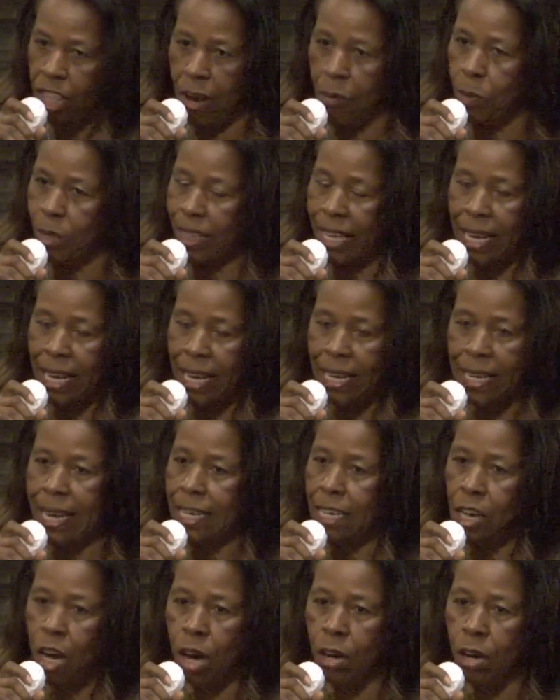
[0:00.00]
He stood
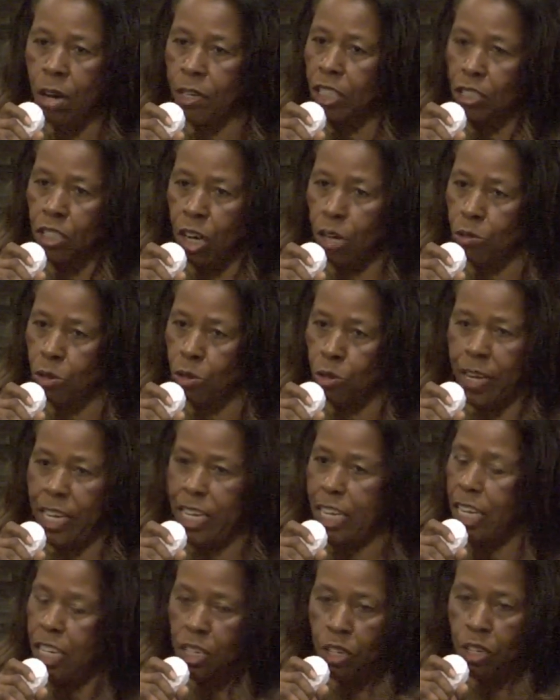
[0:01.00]
there with that lady
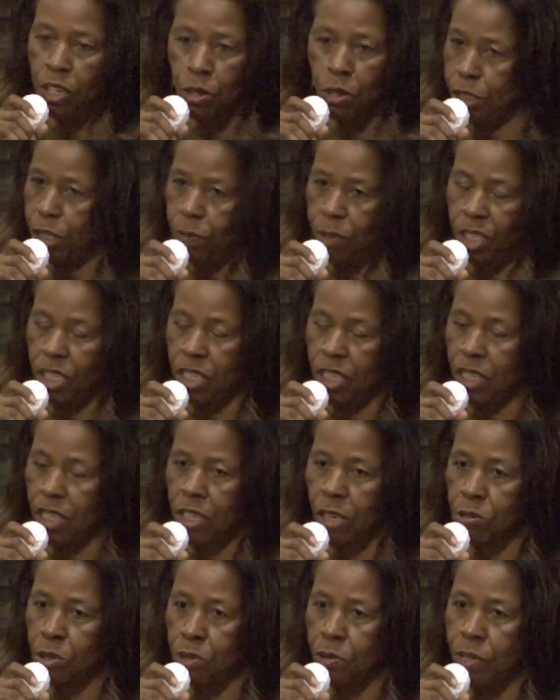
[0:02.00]
caught in adultery and he
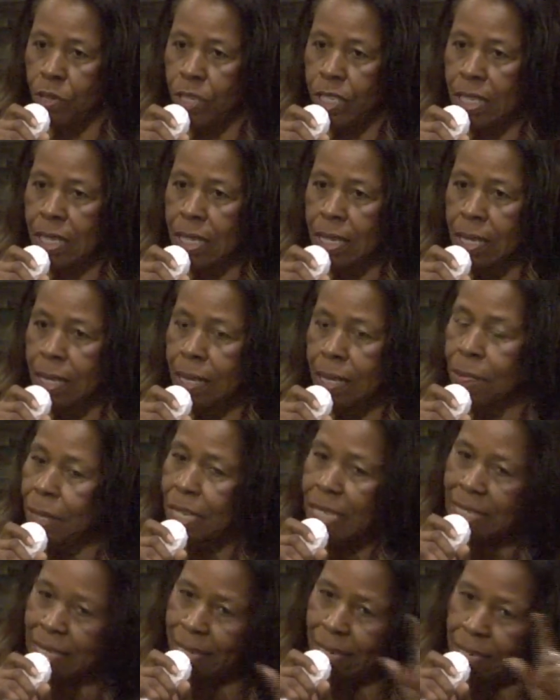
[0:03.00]
knew she was an
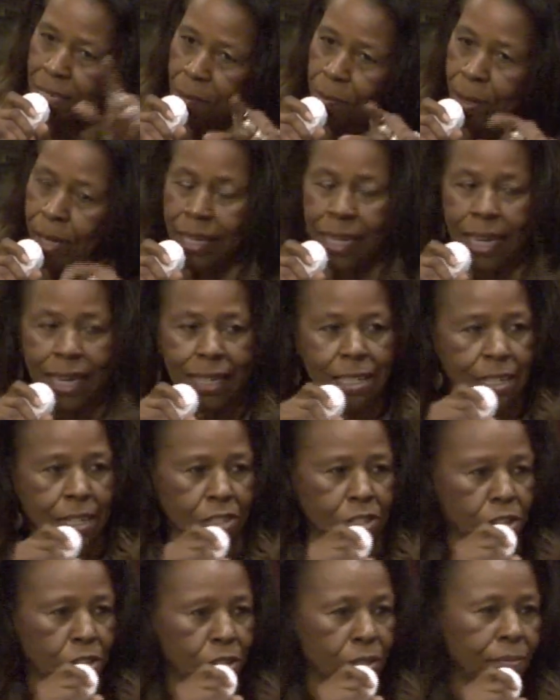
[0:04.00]
adulteress. But he
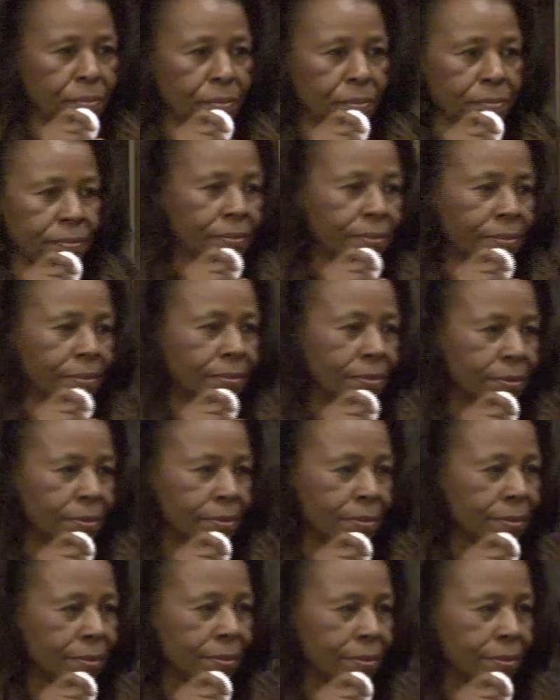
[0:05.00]
said, You better not touch her.